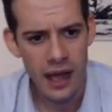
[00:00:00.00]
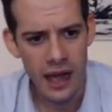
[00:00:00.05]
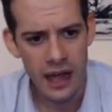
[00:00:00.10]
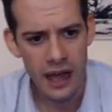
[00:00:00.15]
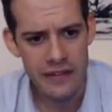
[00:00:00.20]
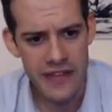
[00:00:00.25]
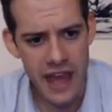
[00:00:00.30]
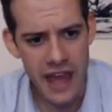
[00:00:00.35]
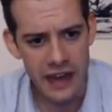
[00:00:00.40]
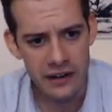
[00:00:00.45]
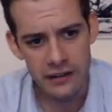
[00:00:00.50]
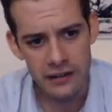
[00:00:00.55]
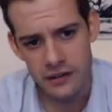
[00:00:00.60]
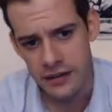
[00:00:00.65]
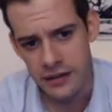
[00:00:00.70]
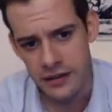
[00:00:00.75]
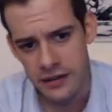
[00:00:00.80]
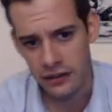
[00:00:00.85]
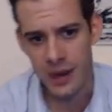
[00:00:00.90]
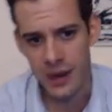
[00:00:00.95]
uh, then
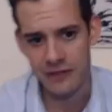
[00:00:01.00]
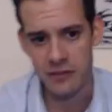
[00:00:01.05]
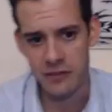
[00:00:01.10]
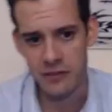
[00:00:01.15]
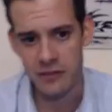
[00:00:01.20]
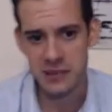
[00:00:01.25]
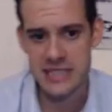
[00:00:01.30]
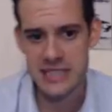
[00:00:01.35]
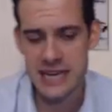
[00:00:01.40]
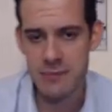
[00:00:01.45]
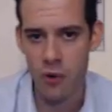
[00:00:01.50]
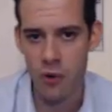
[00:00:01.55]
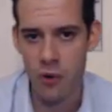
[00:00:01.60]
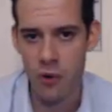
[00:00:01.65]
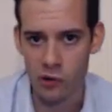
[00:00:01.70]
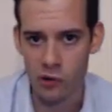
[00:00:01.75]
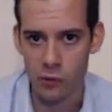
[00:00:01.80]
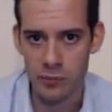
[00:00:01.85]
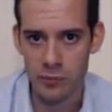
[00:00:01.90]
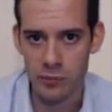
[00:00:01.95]
next we have the placebo
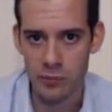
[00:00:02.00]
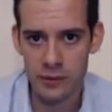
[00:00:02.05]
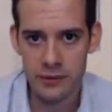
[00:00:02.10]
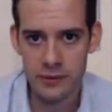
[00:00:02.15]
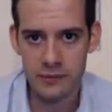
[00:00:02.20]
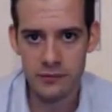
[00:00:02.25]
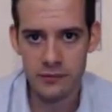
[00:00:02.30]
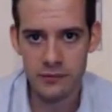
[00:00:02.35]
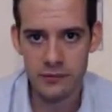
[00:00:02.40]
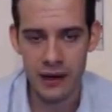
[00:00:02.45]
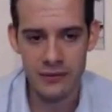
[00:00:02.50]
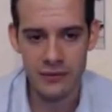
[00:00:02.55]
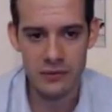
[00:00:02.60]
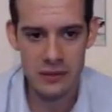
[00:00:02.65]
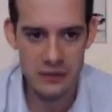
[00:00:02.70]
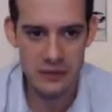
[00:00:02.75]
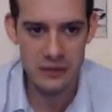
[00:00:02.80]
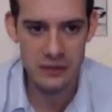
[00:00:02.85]
group, right?